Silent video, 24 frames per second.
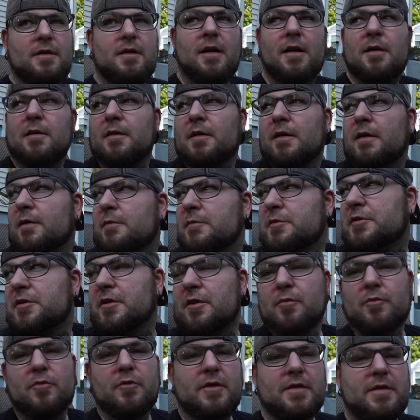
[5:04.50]
Uh, I'm
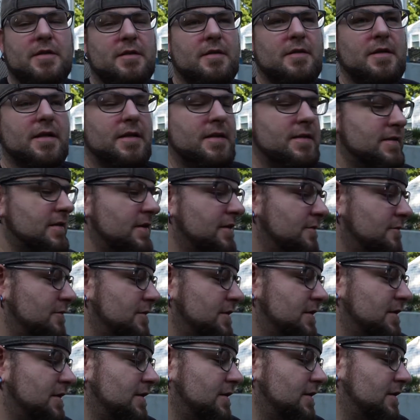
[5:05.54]
sure Marissa thinks that it
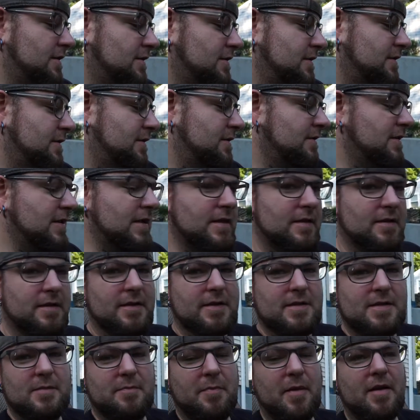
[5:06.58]
was uh,
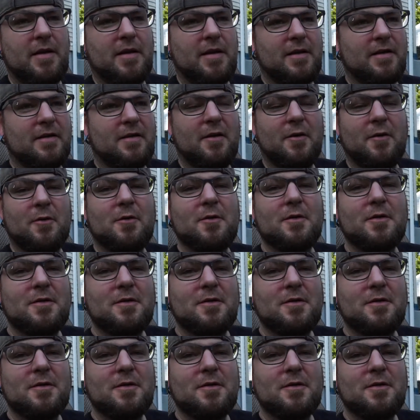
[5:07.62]
needless spending though.